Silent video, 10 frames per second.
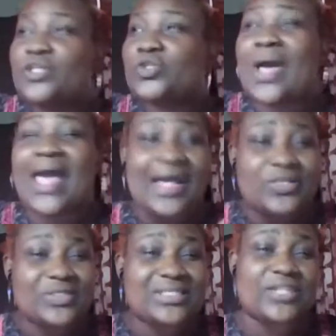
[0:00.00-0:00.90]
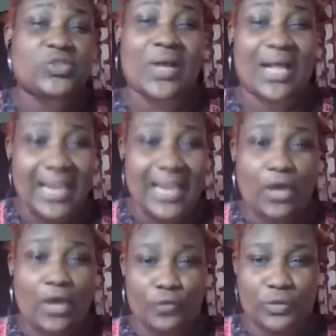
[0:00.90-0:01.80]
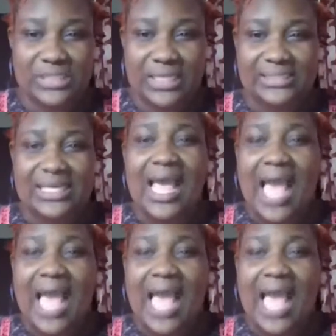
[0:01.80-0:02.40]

So I had to start to clear all of those things.